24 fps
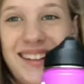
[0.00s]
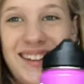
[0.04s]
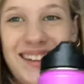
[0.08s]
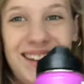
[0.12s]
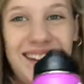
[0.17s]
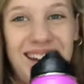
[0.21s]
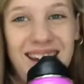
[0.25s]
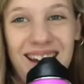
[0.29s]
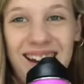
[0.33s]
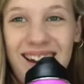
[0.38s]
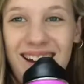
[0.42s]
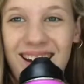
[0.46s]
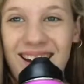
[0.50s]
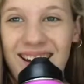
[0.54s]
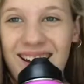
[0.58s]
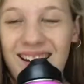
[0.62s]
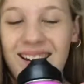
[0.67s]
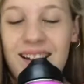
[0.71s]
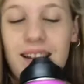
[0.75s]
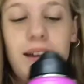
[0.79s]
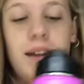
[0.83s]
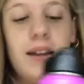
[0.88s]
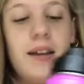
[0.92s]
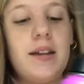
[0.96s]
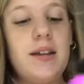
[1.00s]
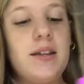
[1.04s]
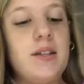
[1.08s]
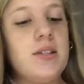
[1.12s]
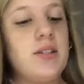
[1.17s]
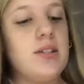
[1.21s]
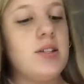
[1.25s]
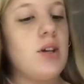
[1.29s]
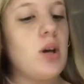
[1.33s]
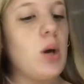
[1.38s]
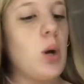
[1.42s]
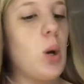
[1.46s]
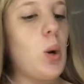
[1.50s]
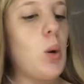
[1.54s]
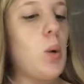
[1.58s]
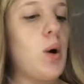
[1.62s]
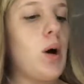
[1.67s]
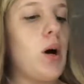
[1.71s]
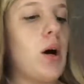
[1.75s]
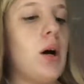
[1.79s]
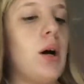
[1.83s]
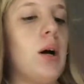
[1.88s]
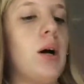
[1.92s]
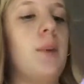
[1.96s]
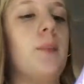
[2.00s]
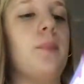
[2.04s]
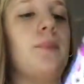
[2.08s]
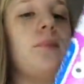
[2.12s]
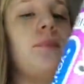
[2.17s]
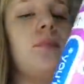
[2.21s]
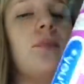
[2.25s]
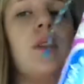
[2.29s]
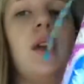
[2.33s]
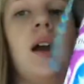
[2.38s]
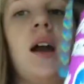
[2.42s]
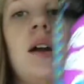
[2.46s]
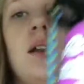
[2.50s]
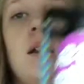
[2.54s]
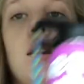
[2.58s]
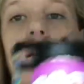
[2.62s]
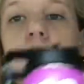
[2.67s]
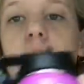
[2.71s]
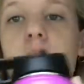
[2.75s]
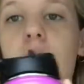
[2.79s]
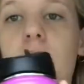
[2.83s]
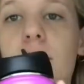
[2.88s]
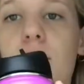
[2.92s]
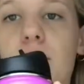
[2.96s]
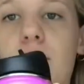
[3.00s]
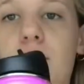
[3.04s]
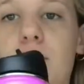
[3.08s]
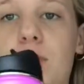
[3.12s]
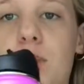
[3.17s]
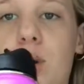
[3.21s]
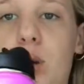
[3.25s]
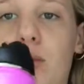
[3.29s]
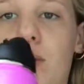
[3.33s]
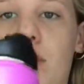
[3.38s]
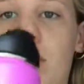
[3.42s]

Yeah. So, um, I ended up not putting the Pure